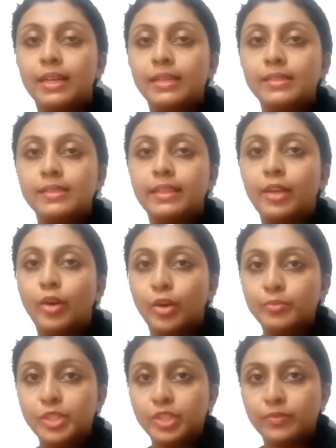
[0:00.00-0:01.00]
is the
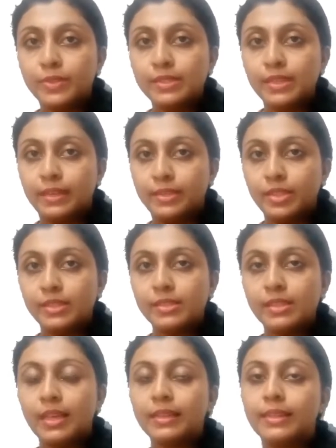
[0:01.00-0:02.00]
object of the
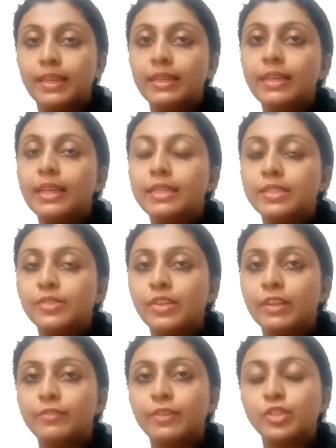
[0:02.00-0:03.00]
sentence, then it is
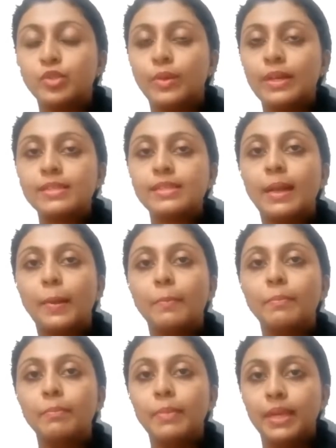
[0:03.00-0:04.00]
referred to as
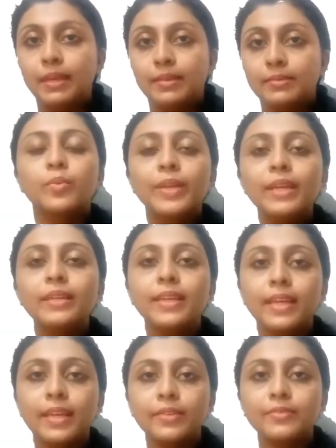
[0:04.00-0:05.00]
me. We
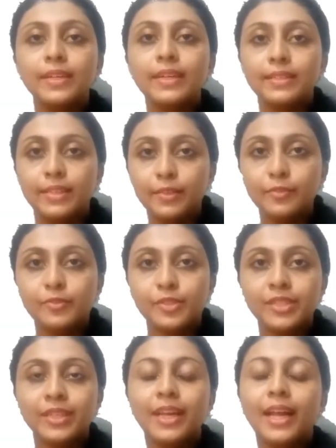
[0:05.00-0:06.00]
gave a
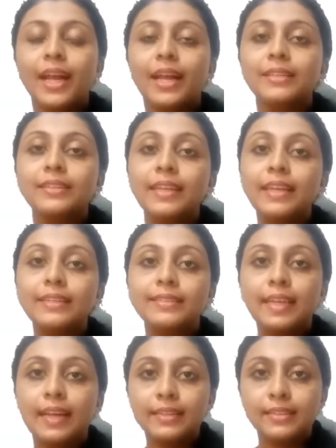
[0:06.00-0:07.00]
gift and they
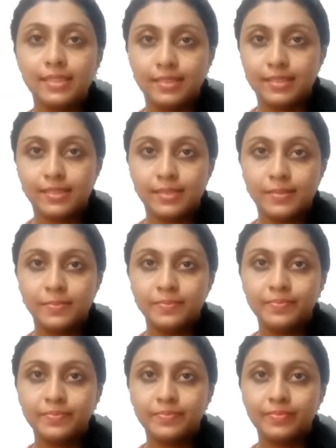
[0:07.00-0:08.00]
thanked us.
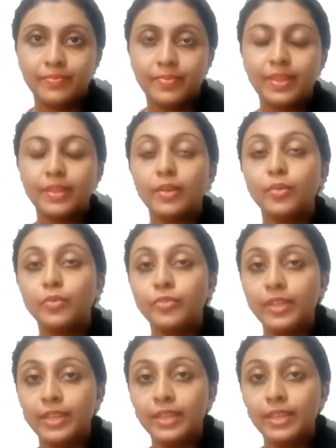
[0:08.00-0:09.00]
Here
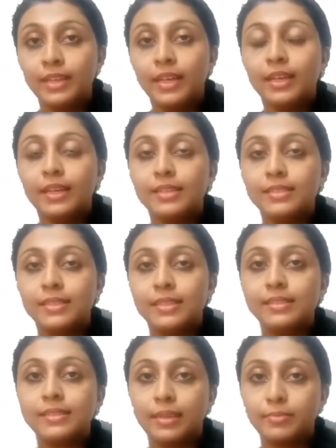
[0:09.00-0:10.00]
we is the
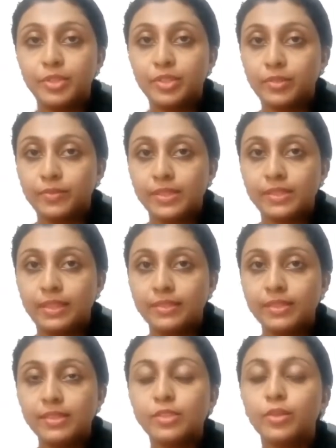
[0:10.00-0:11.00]
subject of the
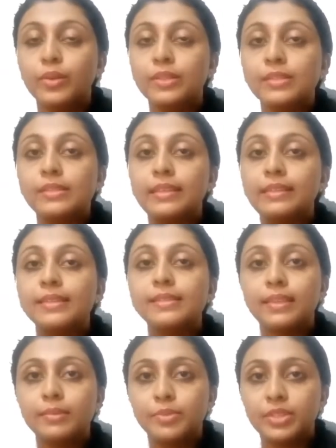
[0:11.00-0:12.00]
sentence, so it is in the
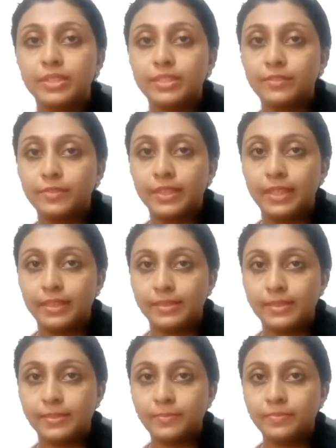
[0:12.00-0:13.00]
subjective
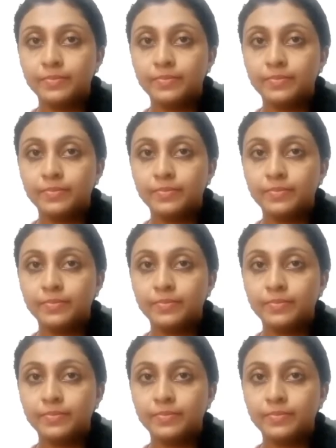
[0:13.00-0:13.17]
case.